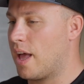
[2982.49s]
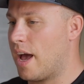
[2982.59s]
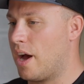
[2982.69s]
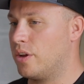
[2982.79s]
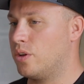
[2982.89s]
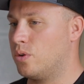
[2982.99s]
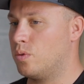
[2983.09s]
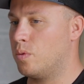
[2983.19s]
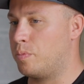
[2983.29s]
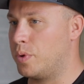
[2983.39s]
how do
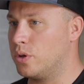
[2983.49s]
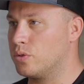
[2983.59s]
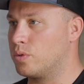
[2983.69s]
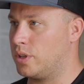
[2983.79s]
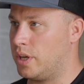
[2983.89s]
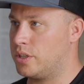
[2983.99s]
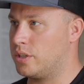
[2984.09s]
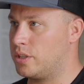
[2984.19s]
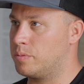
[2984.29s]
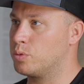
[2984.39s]
you build
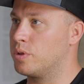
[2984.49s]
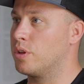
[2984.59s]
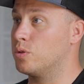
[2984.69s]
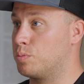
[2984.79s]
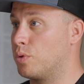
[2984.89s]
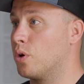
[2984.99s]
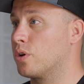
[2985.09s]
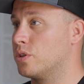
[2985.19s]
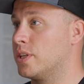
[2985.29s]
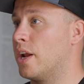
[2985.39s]
relationships with those
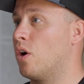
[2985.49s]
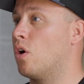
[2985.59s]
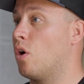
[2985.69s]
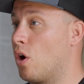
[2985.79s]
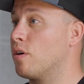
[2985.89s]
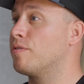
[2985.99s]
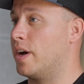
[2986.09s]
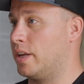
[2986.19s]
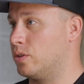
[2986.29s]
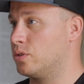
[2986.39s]
brokers that are
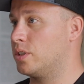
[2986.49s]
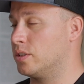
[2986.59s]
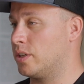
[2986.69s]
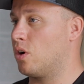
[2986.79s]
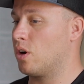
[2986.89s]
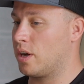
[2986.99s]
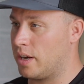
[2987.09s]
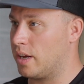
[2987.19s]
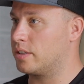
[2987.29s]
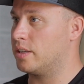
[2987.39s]
finding those deals, that are
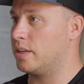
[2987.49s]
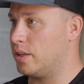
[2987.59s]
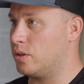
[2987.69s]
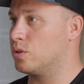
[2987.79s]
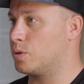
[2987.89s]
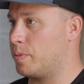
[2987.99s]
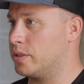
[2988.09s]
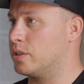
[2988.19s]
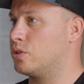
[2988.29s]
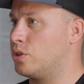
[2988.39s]
connected in those spaces?